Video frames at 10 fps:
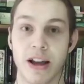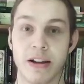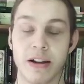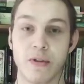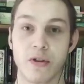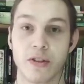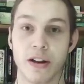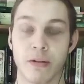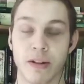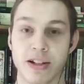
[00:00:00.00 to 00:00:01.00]
And then if you
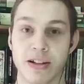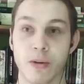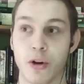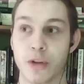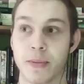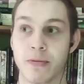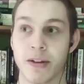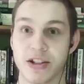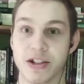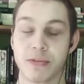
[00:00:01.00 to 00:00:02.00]
arrest them, oh, you're being
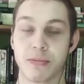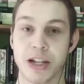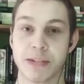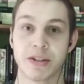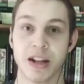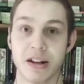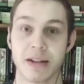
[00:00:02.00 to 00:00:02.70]
racist. You police brutality.